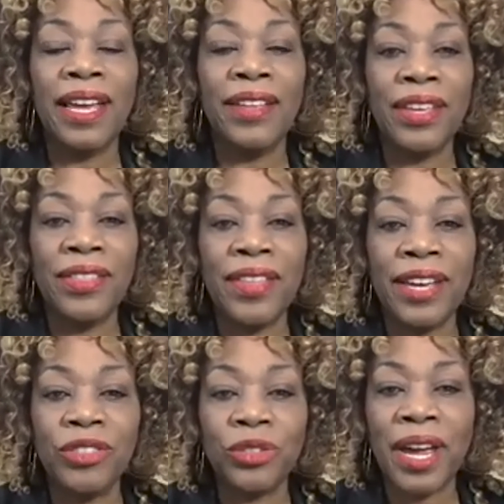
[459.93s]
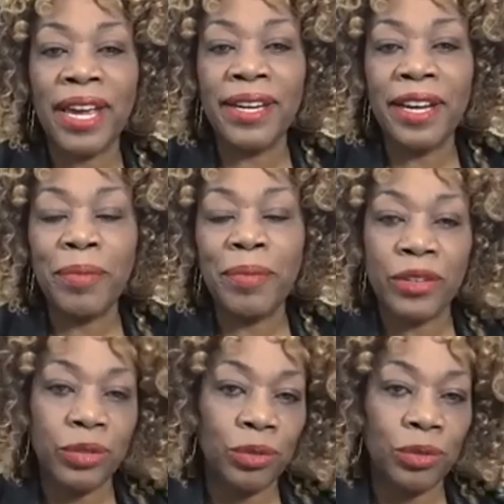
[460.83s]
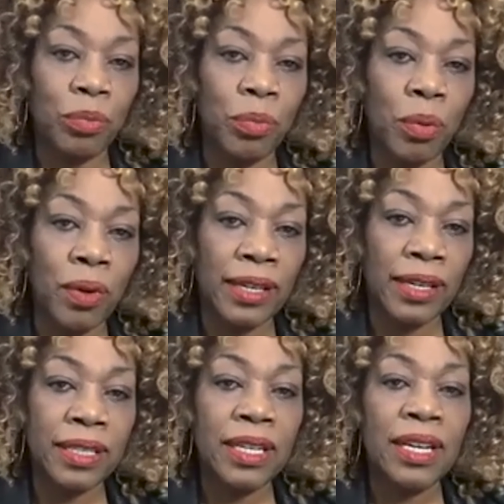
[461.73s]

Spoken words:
and then that dried up at a certain point.